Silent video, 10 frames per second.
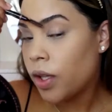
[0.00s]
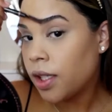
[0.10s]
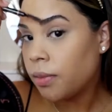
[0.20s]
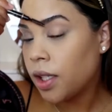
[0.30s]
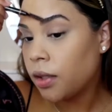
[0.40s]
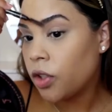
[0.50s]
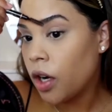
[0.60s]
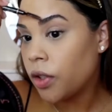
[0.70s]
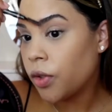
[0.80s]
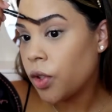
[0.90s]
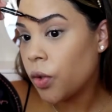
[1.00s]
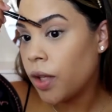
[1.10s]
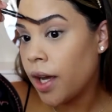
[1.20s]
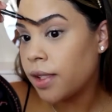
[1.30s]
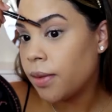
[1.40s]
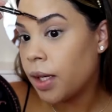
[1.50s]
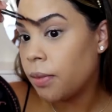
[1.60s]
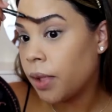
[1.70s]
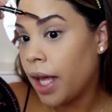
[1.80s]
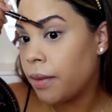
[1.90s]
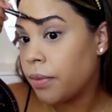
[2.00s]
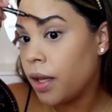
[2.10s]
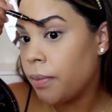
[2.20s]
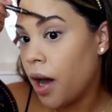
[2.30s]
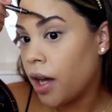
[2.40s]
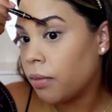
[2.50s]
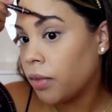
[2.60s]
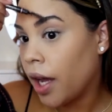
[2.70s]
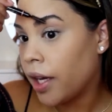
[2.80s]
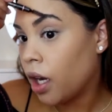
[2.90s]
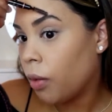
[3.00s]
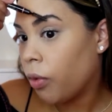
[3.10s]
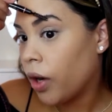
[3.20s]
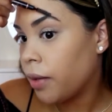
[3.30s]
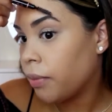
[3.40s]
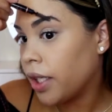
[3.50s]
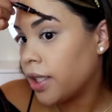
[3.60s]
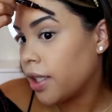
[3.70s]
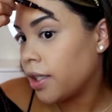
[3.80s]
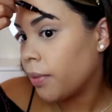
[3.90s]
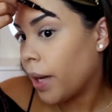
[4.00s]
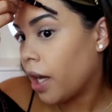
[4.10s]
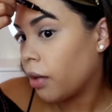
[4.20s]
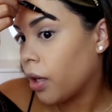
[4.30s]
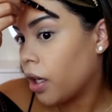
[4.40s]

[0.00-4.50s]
Once I'm done drawing those two lines, I'm going to blend the bottom line upward and blend it into my